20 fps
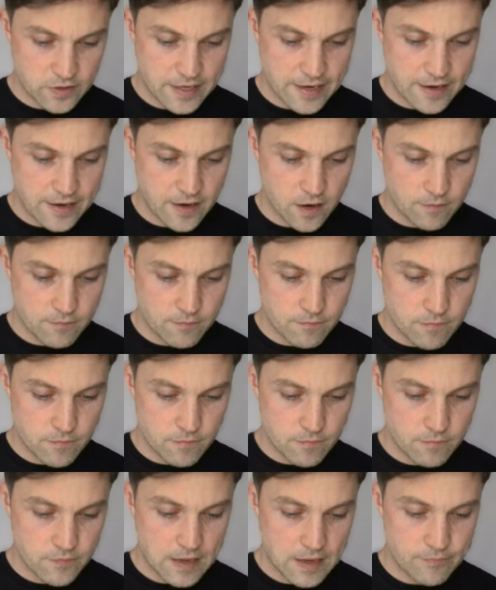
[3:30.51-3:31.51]
Okay,
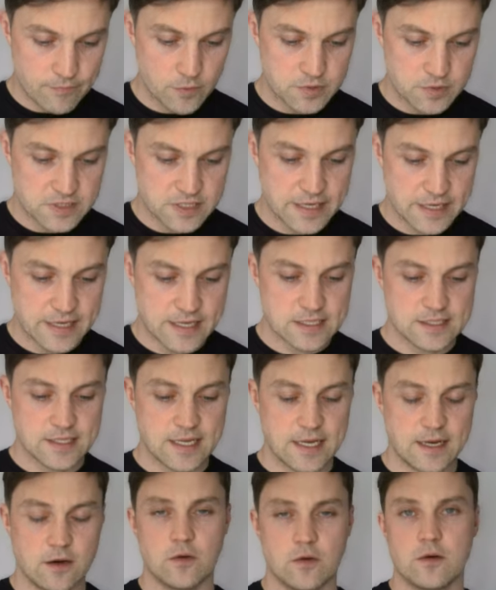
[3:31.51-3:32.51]
that property is
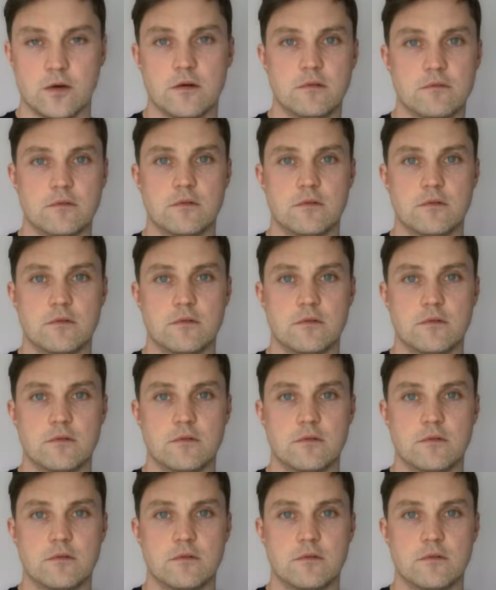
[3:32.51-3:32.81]
now